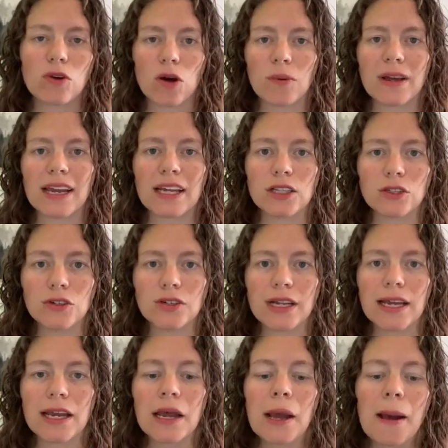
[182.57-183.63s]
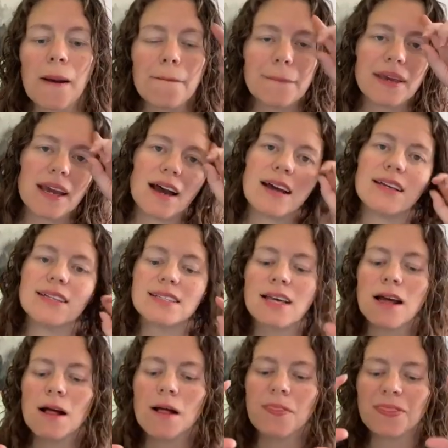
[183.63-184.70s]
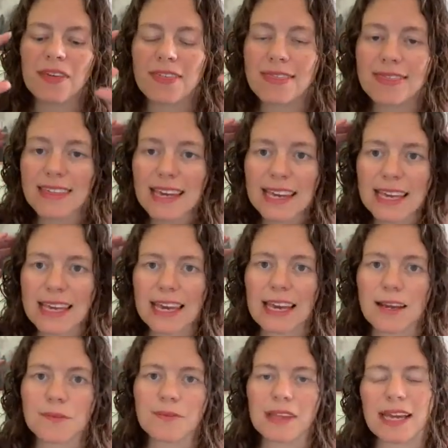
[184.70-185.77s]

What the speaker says: growing and learning. Because the thinking,